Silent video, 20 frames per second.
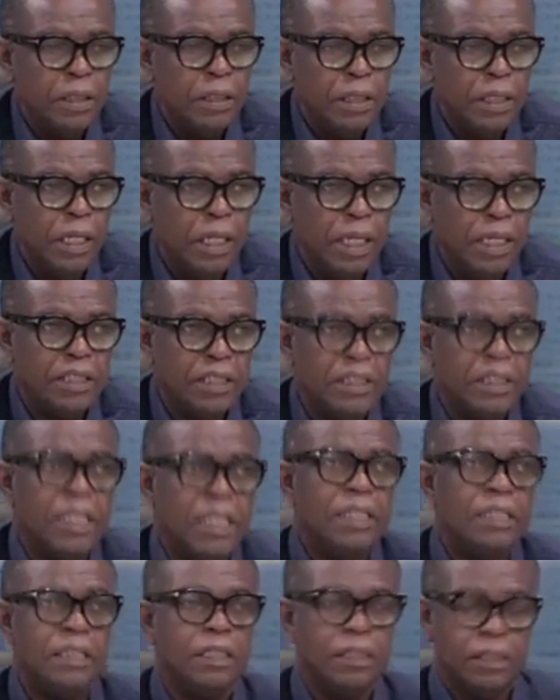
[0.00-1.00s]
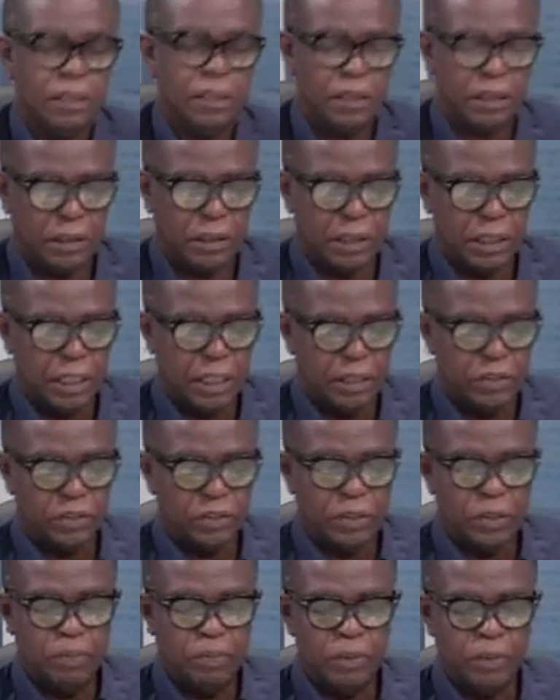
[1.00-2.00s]
Now, I say this as
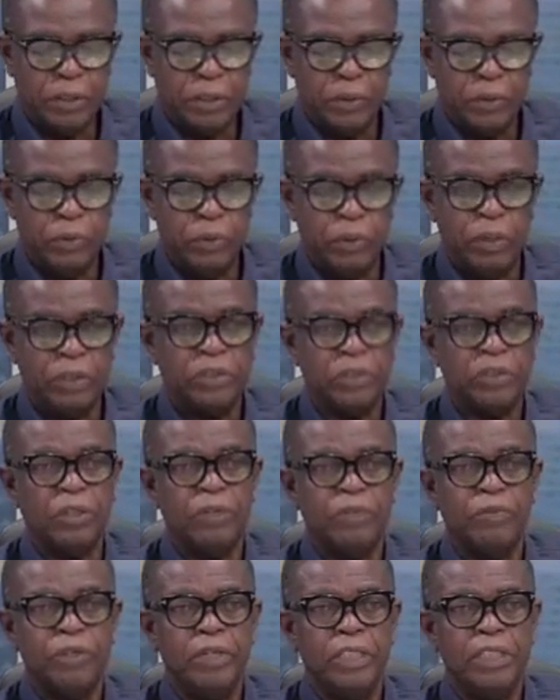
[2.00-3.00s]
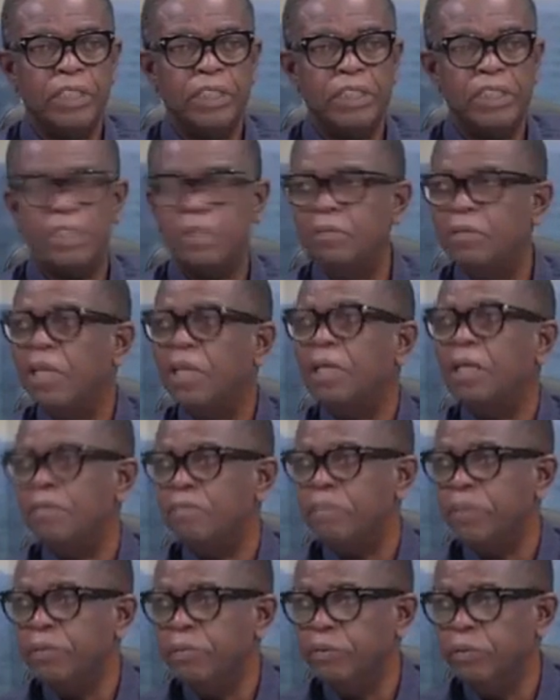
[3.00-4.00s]
somebody who has suffered similar
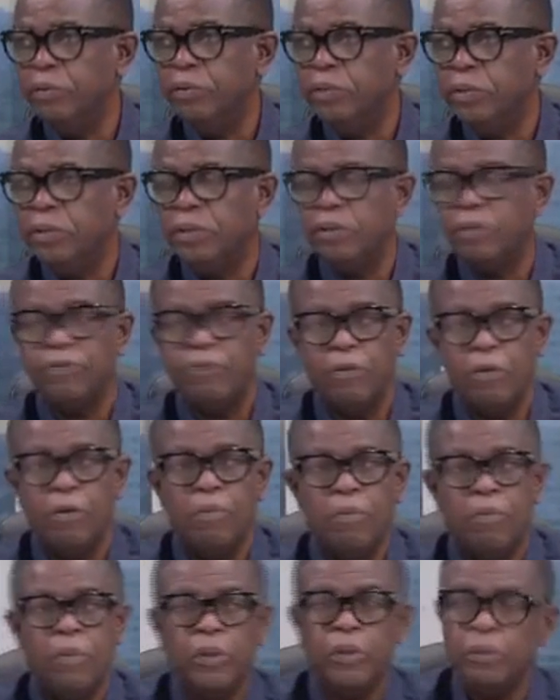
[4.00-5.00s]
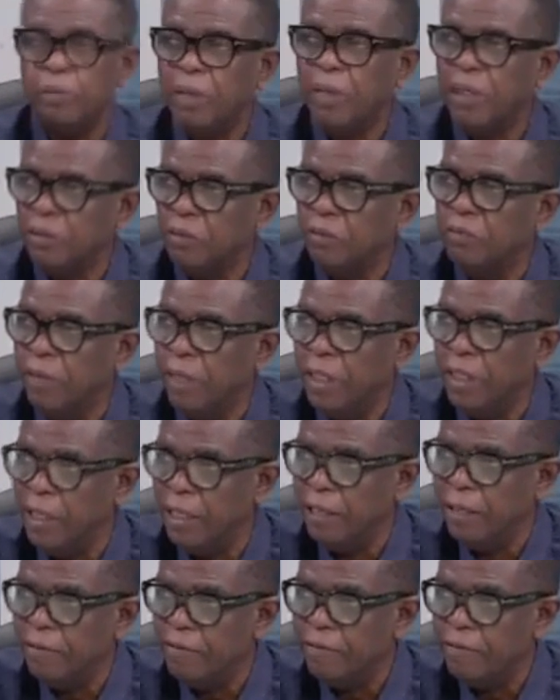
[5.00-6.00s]
abuse for most part of my
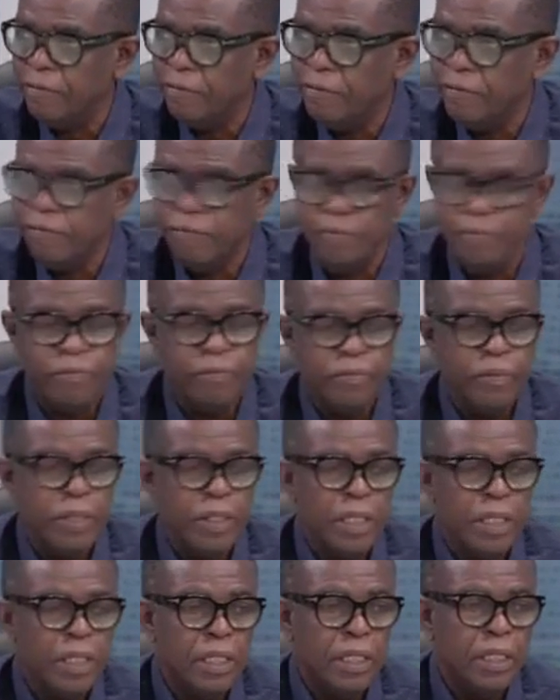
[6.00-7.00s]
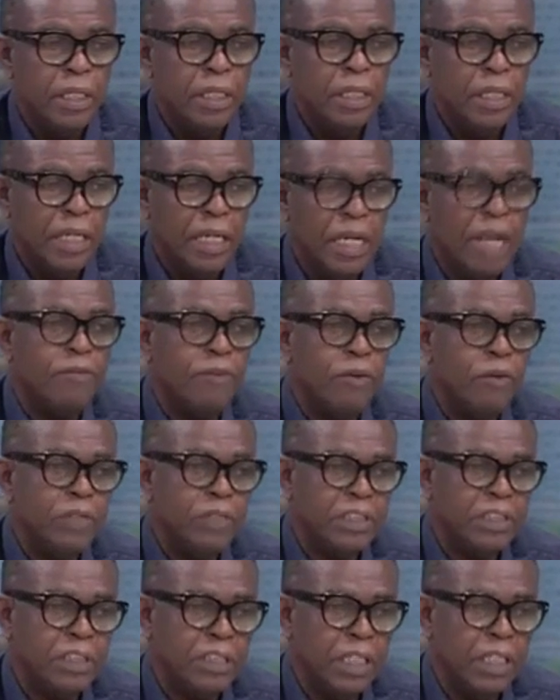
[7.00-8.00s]
life. And I've
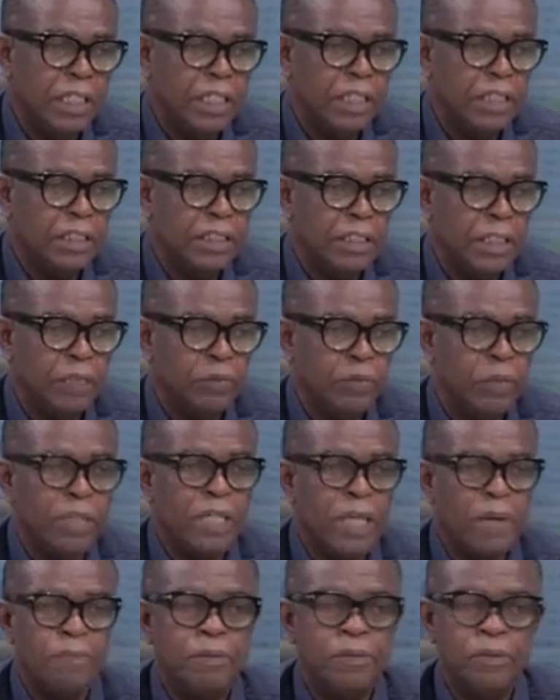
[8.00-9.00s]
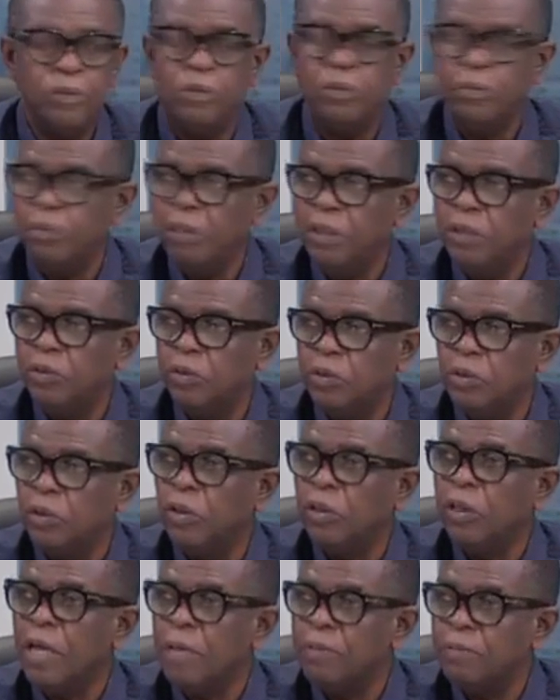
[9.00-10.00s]
always said that what happened to me should
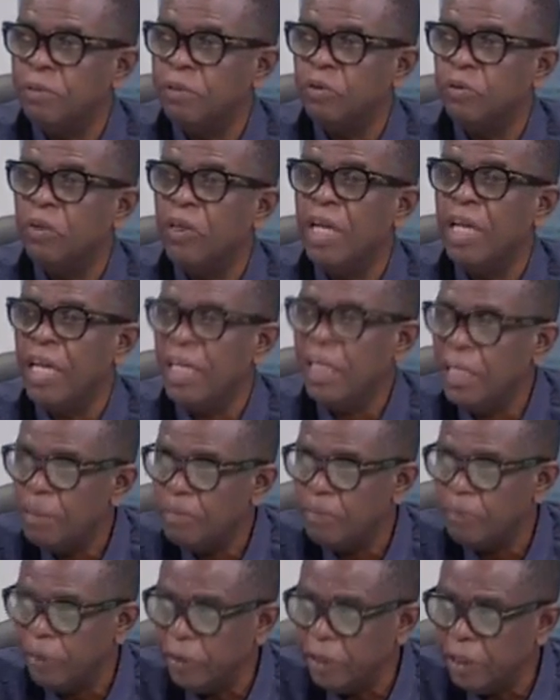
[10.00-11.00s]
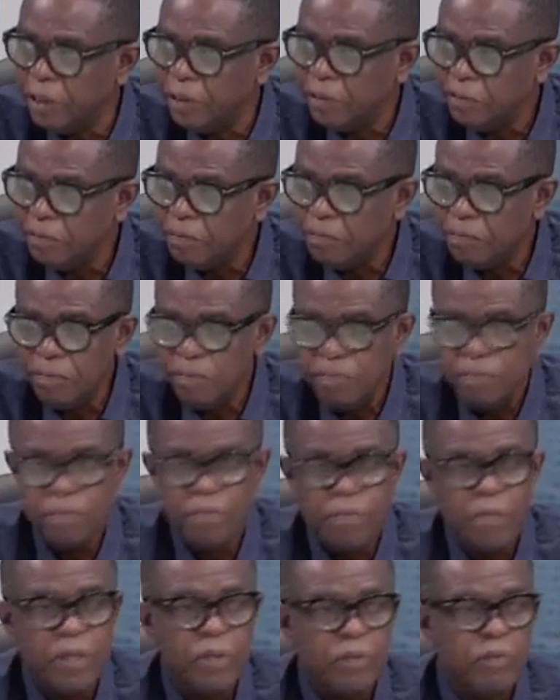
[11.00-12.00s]
not happen to anybody,
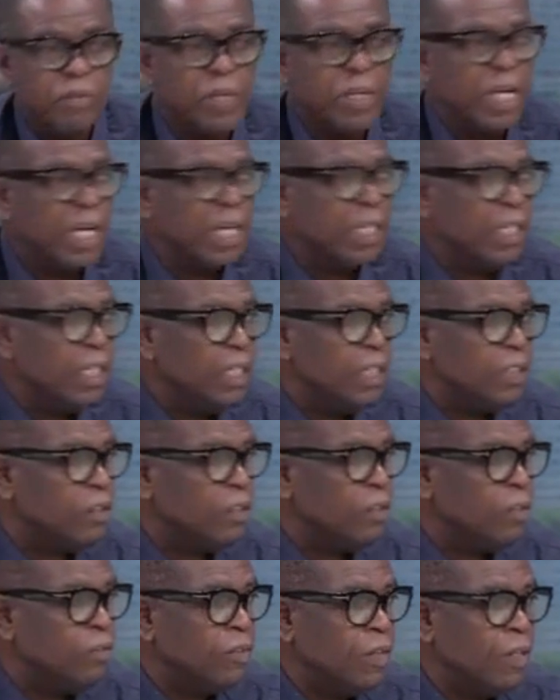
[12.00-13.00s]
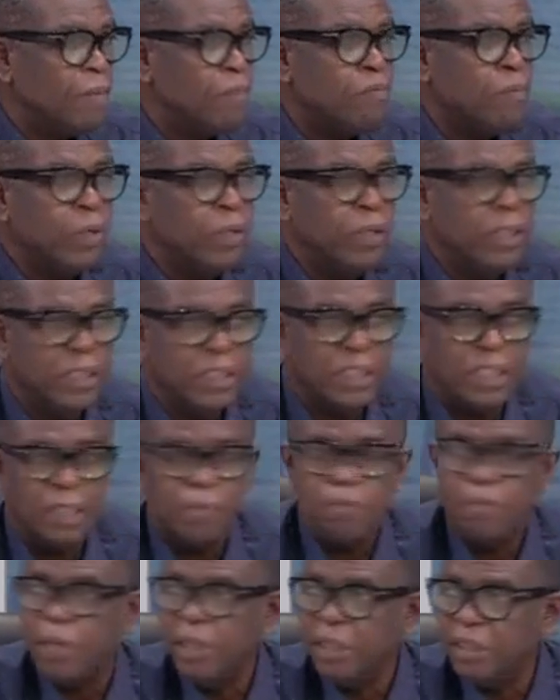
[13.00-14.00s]
regardless of their
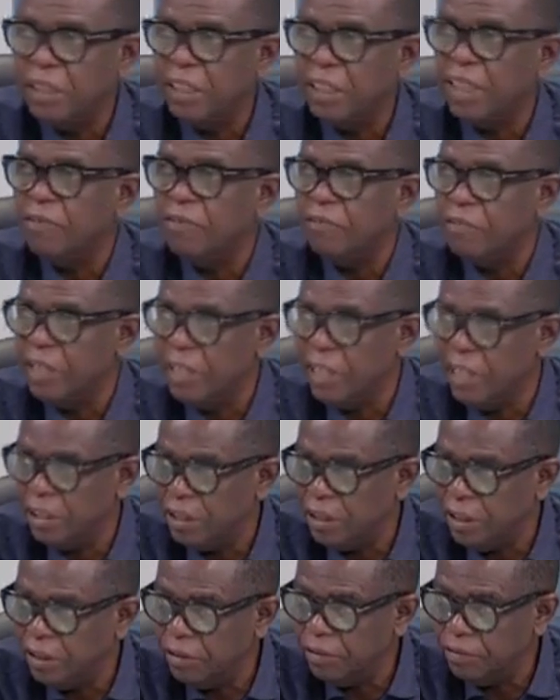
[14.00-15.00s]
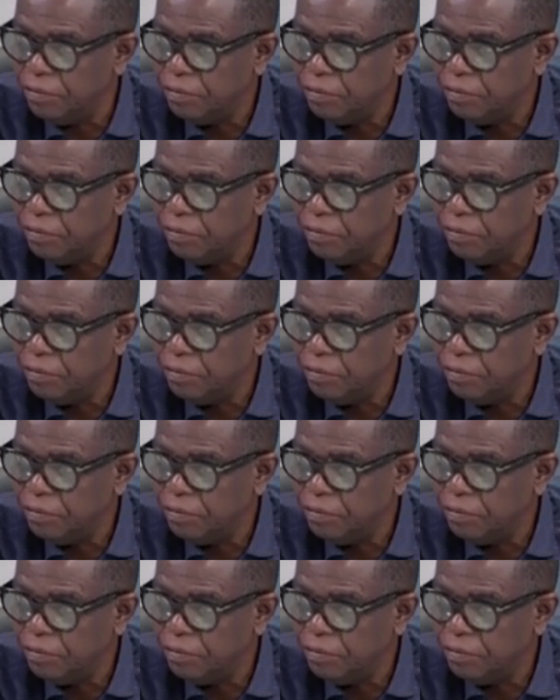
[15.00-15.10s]
political party affiliation.